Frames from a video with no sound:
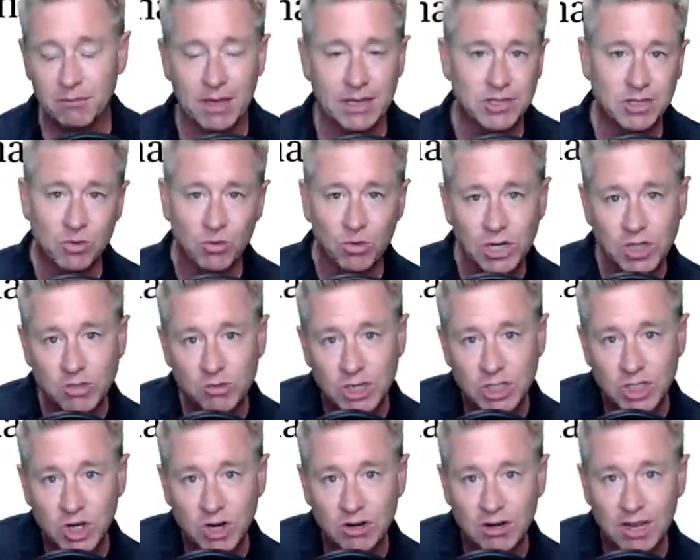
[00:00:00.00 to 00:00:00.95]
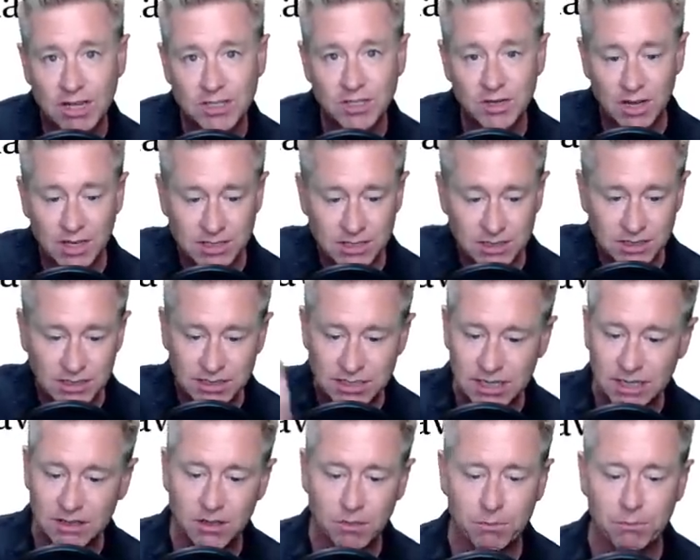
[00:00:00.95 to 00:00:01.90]
makes the rich richer. As you guys can
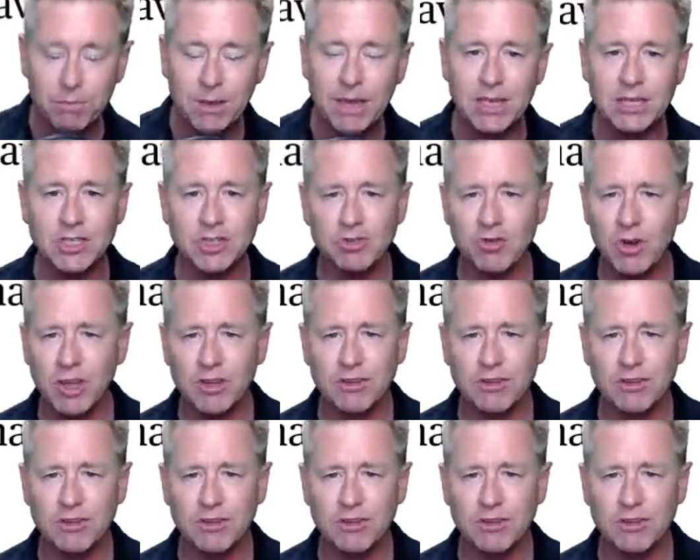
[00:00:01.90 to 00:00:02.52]
see, the biggest